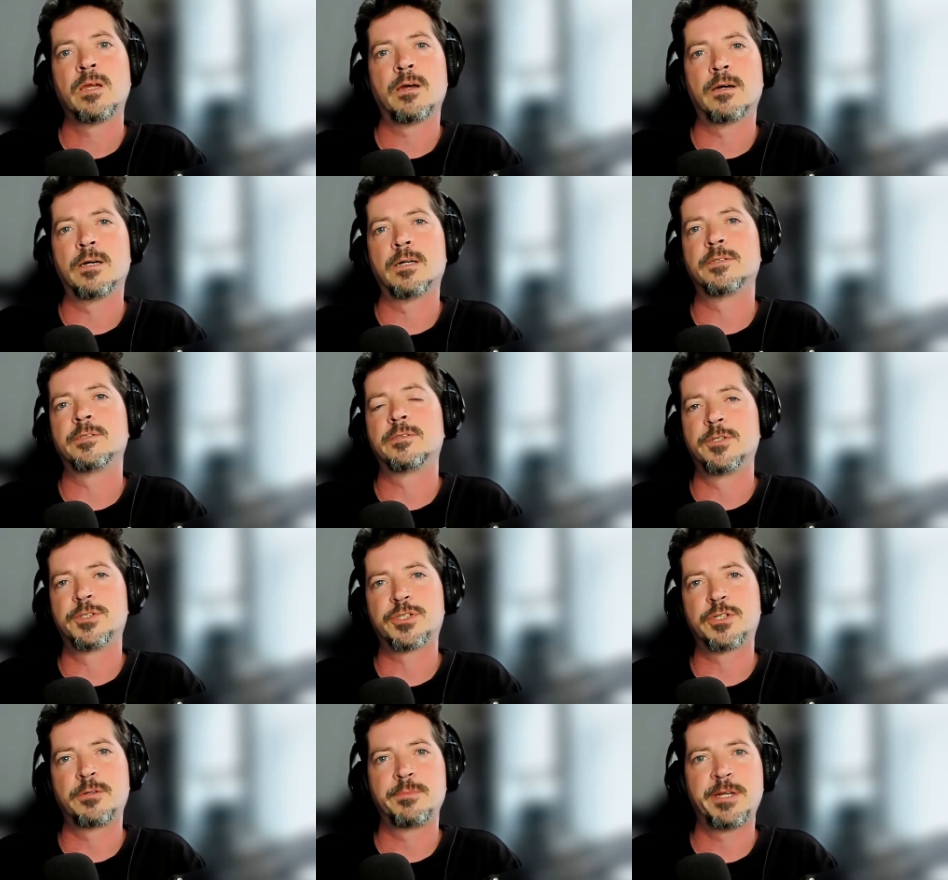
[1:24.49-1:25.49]
The
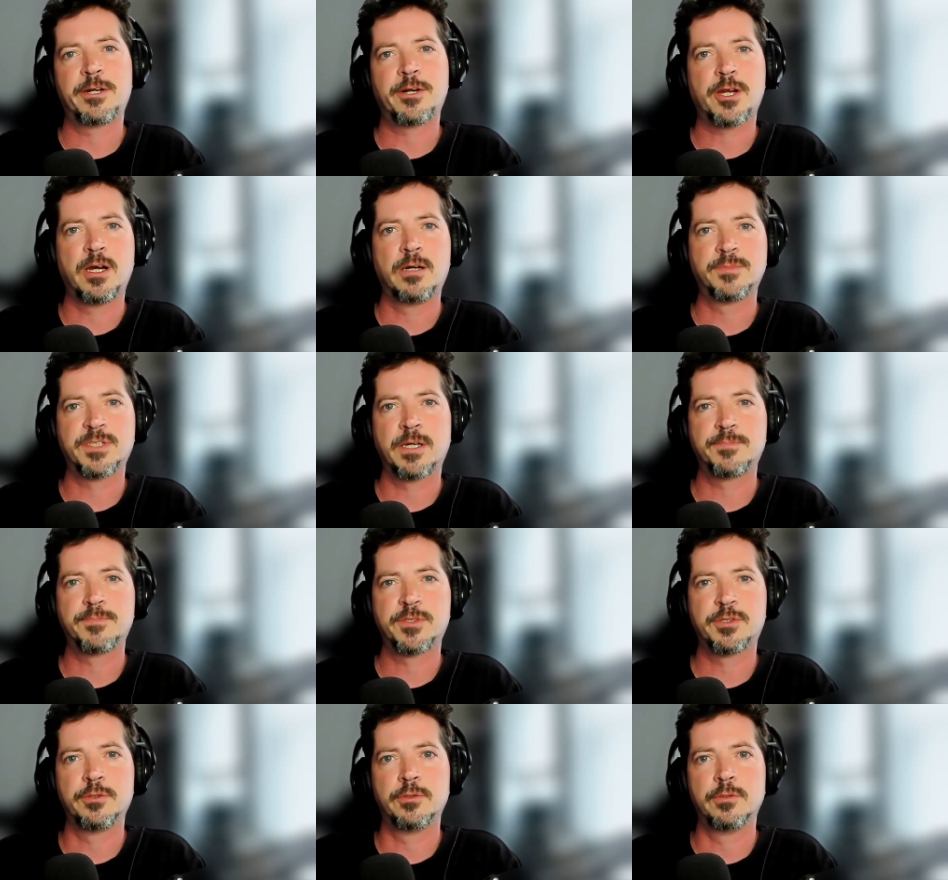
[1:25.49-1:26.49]
Terminator comes
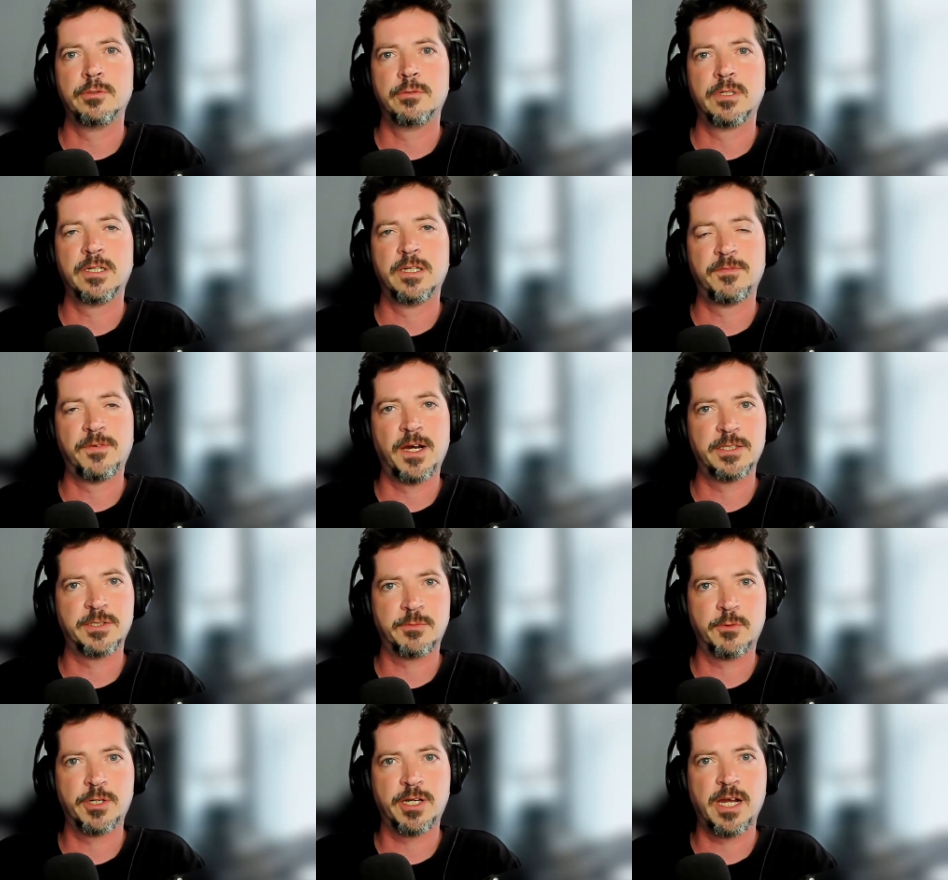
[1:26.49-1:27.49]
up he
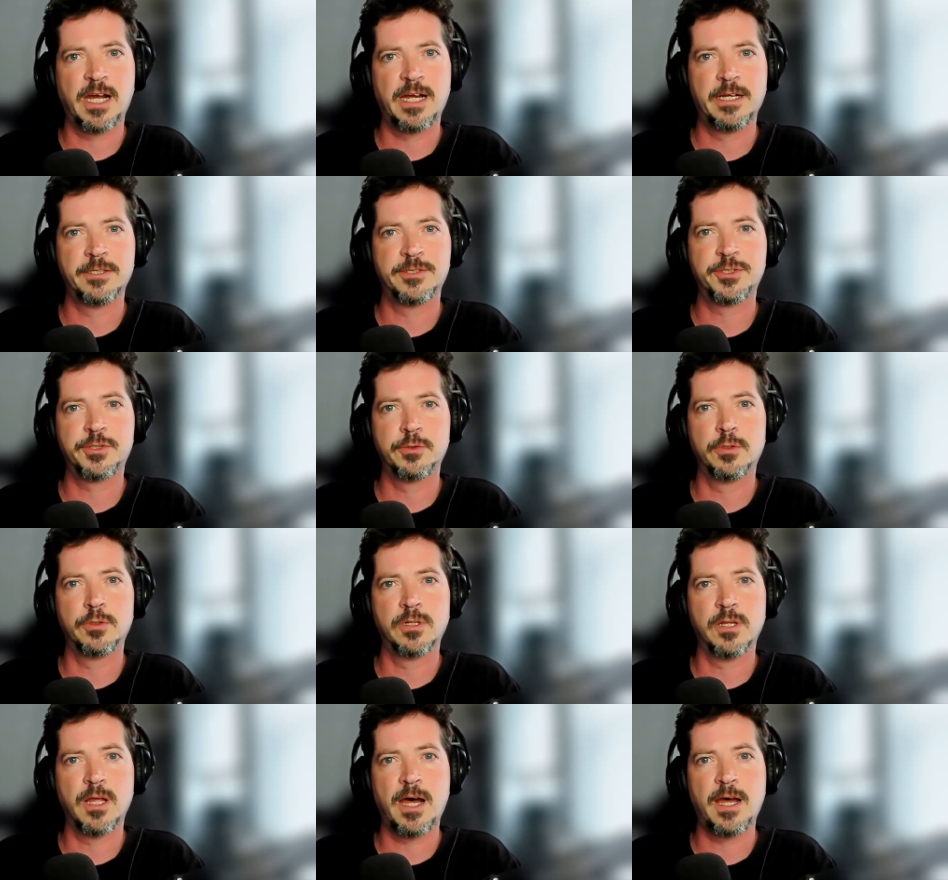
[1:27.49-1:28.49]
finds one guy who's still
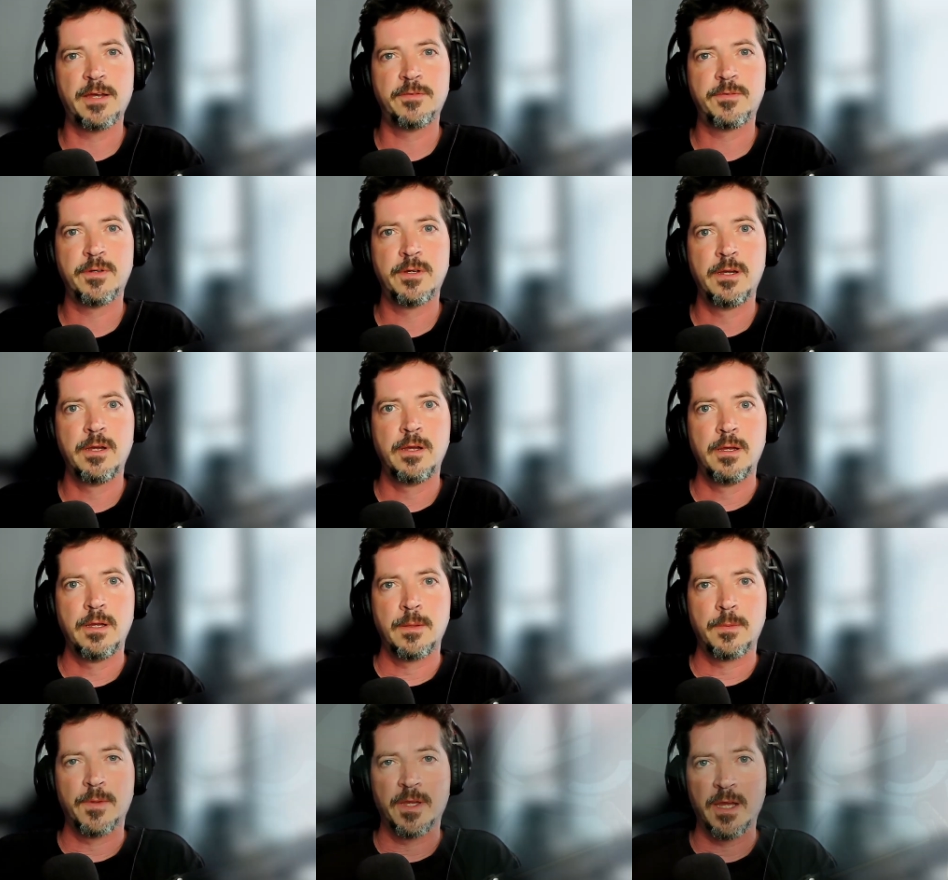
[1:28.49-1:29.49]
alive.
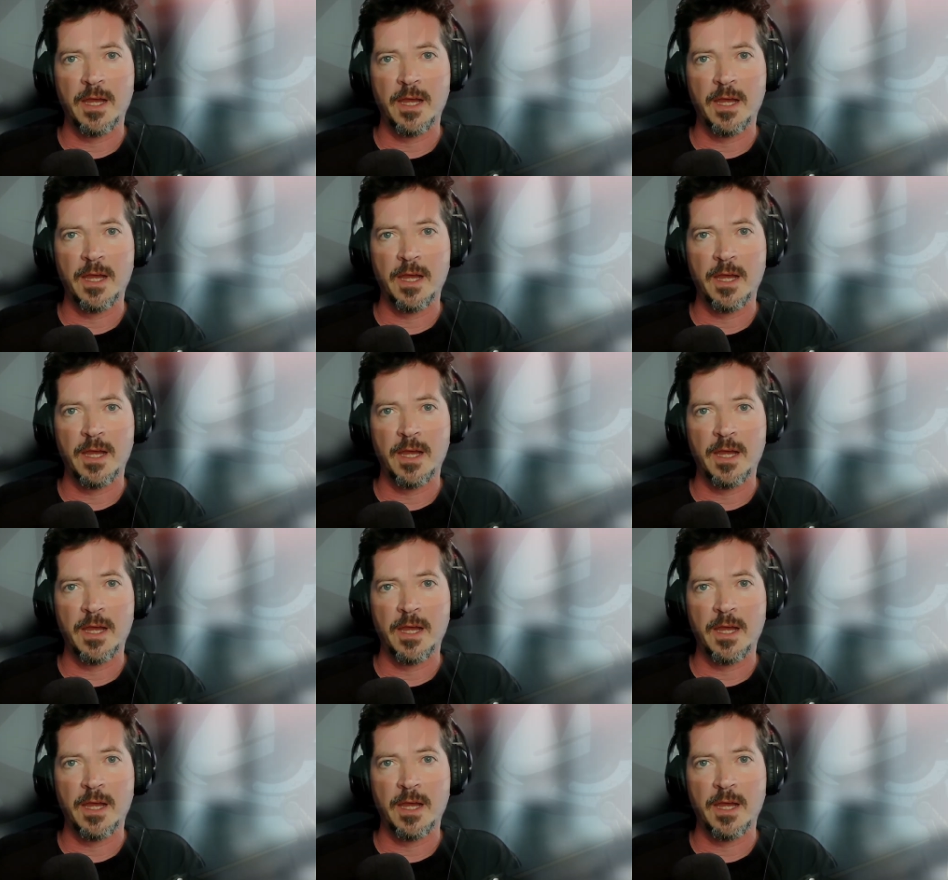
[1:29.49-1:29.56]
The